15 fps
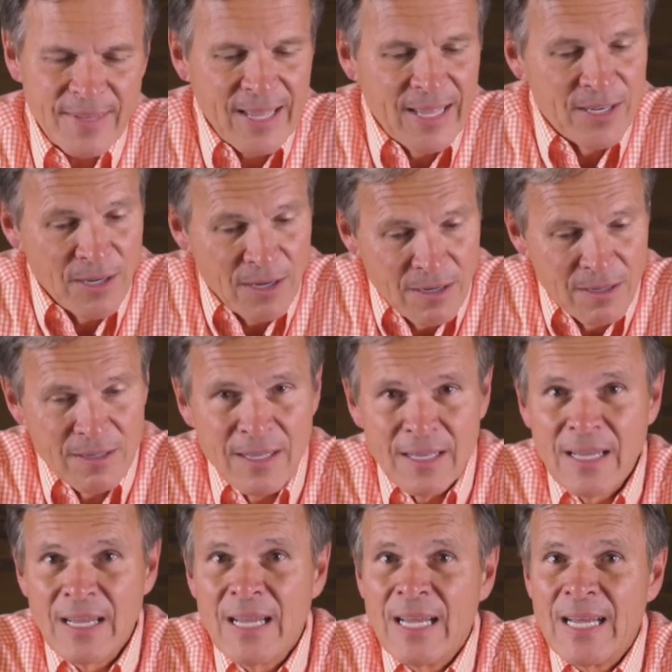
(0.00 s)
And y'all,
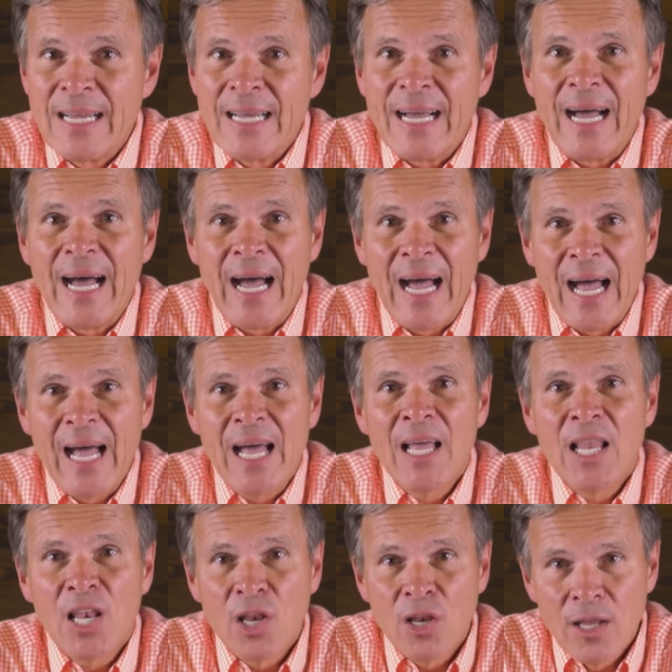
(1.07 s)
I
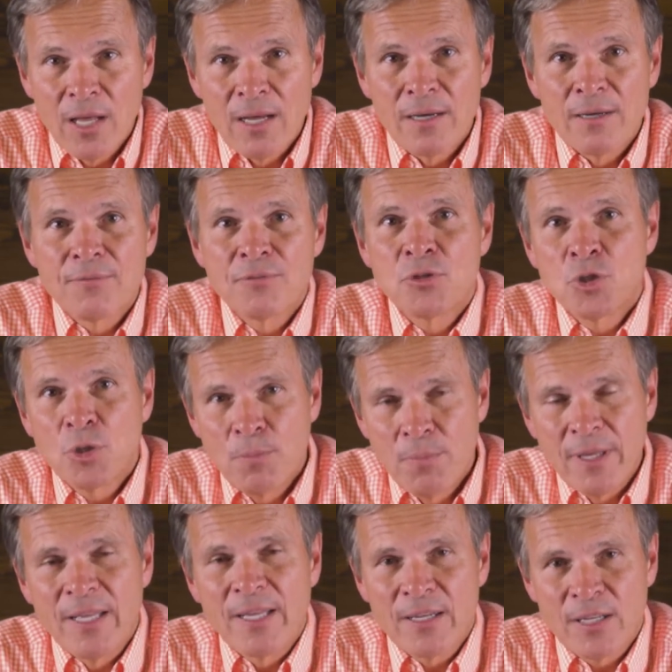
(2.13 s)
love to
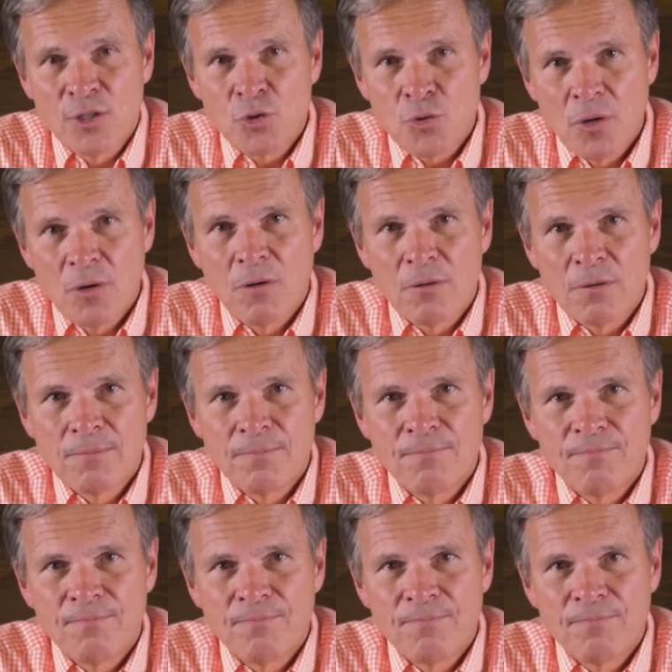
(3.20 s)
be in control.